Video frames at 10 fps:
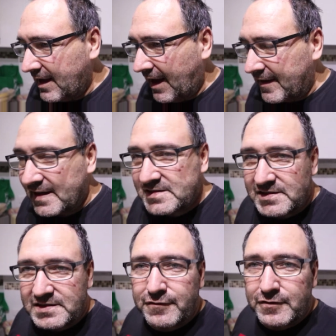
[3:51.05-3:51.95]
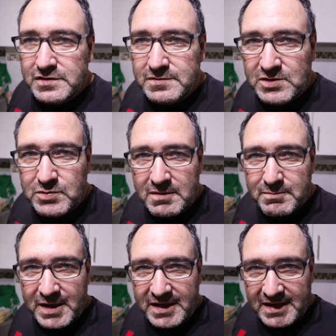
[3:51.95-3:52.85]
And that's the difference between
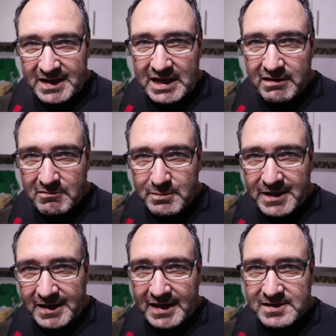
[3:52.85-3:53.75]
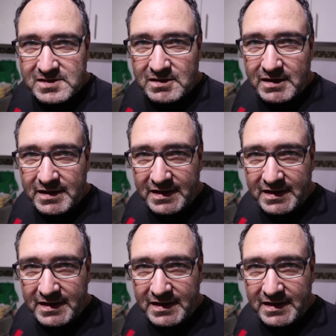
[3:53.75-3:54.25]
being in here and being outside,